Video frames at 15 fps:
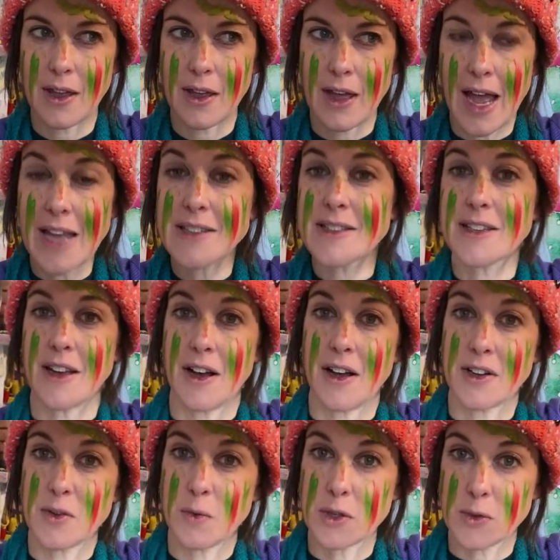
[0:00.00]

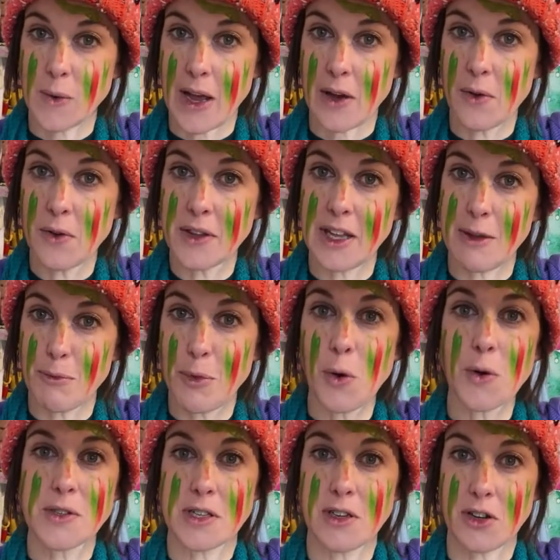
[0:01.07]
Asgard was where all the
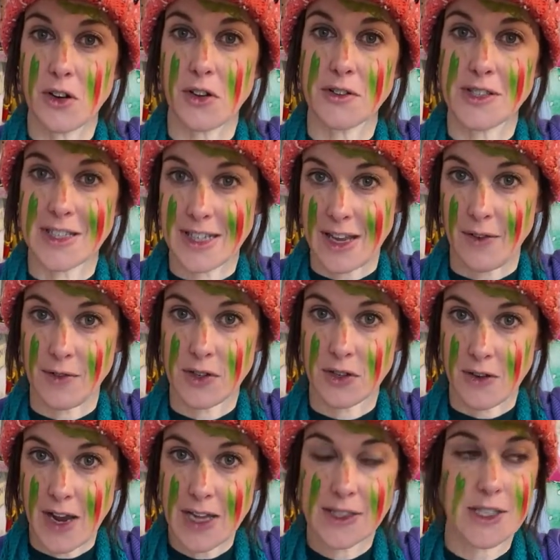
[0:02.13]
important gods lived, all
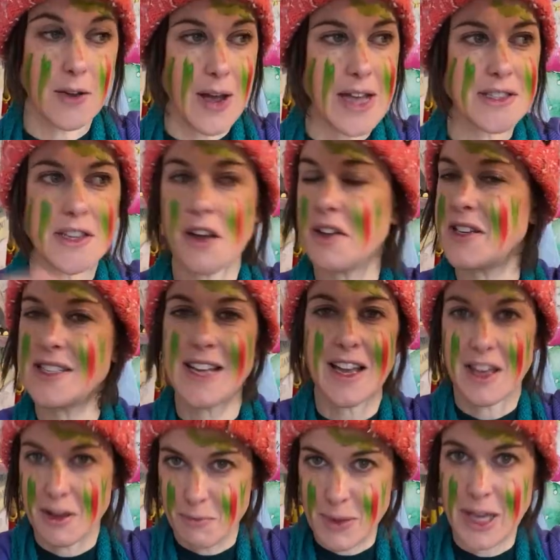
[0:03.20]
right? So Asgard is like
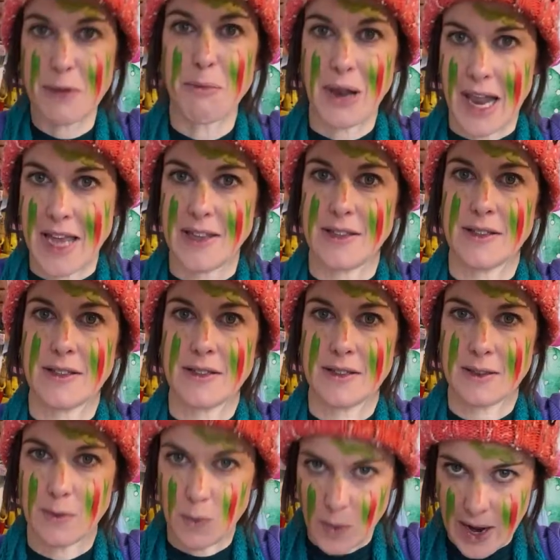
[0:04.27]
a big place
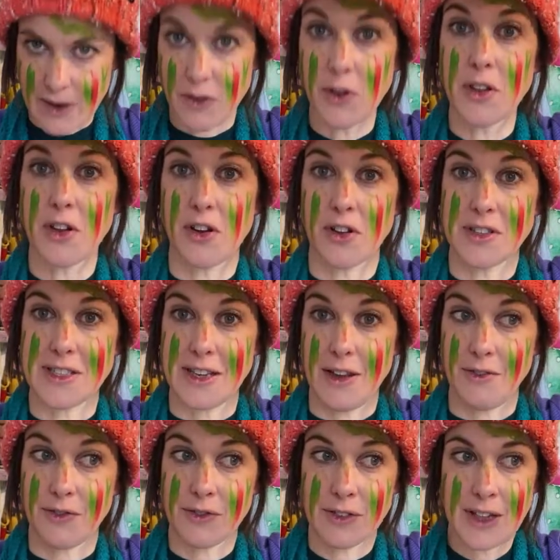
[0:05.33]
where all the gods live.
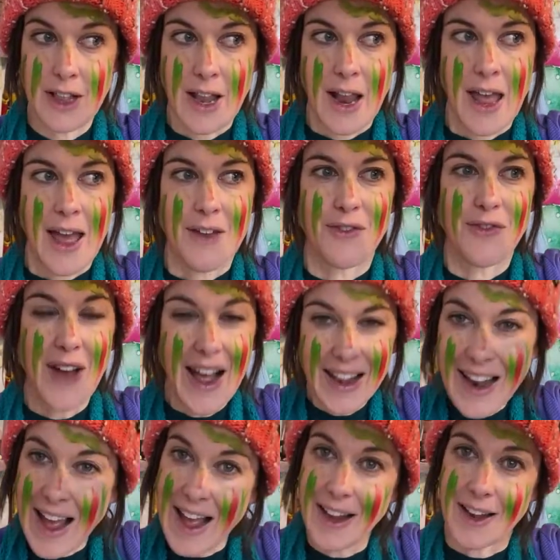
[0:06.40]

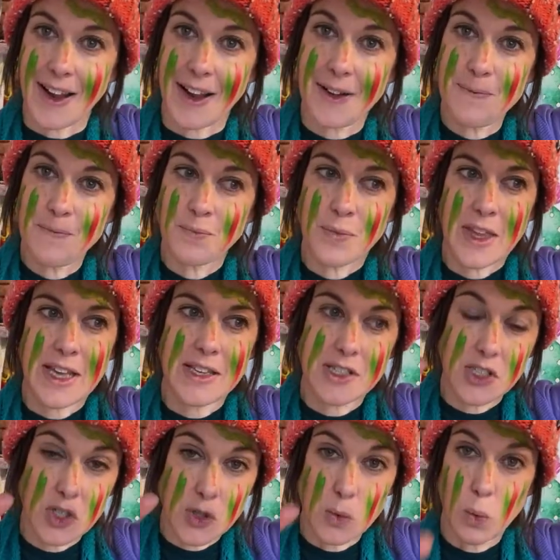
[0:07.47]
Valhalla is
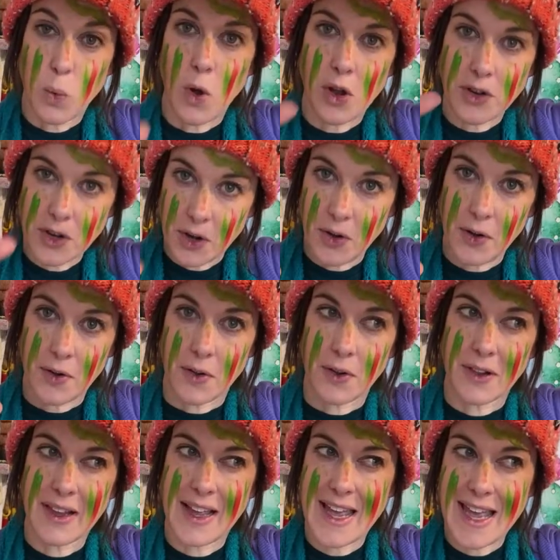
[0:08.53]
just one
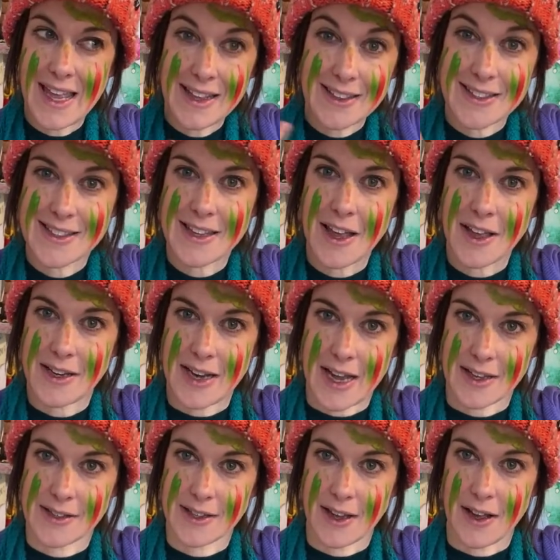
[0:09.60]
hall inside
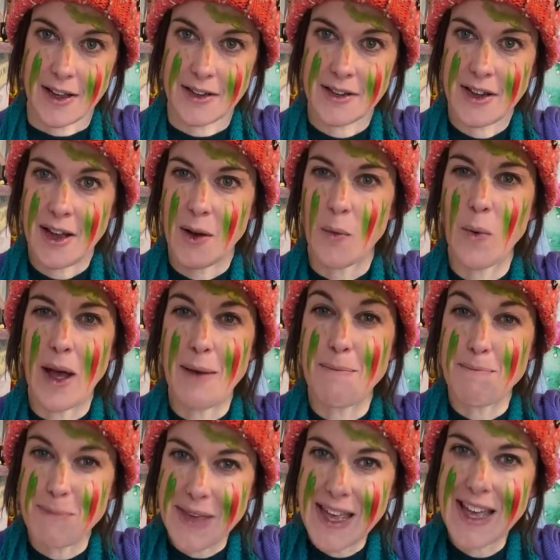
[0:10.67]
Asgard where
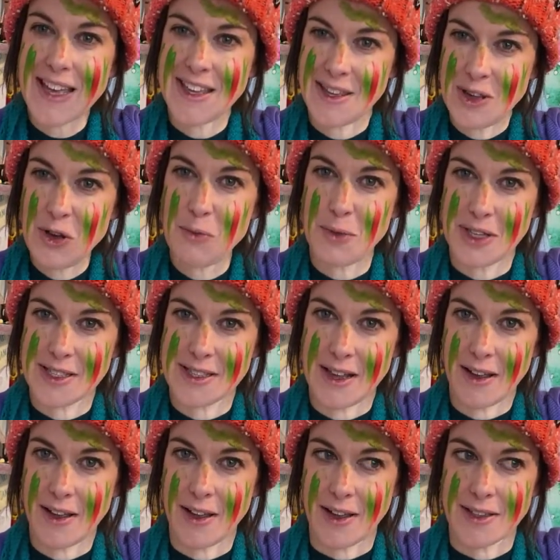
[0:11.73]
mere humans
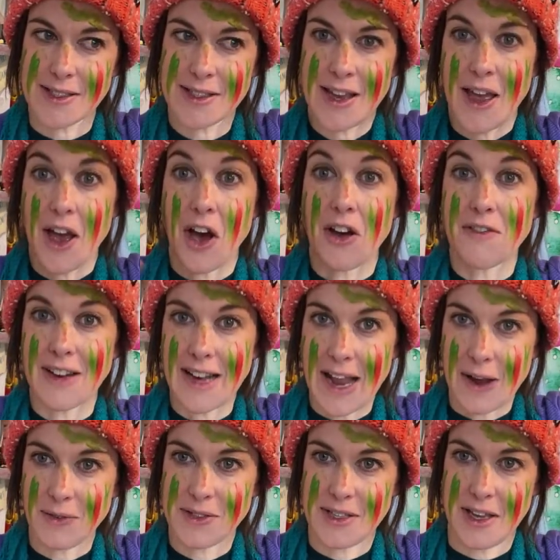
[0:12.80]
like us are
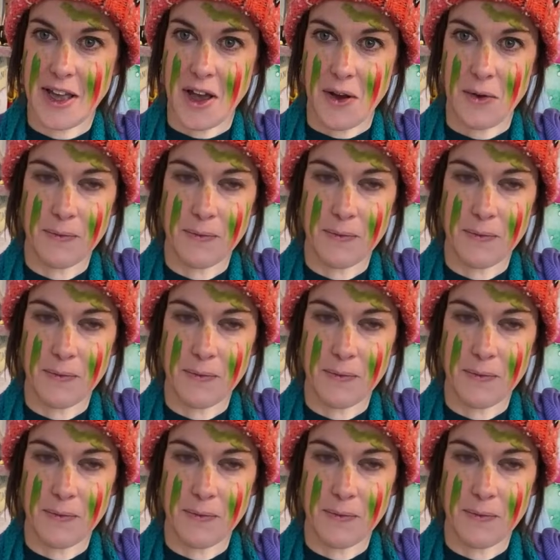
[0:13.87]
allowed to go.